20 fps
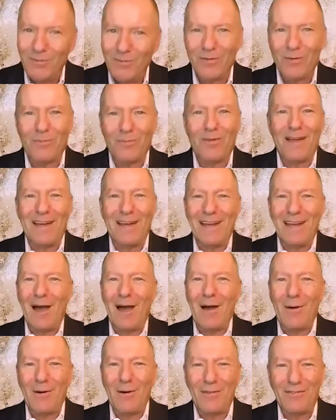for many
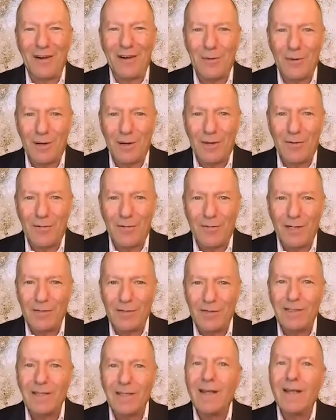of our
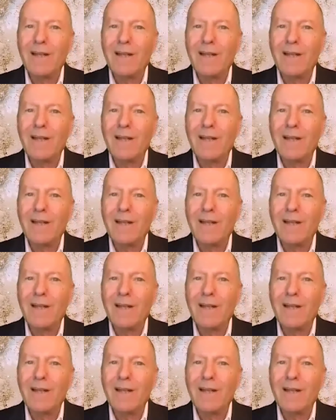graduates.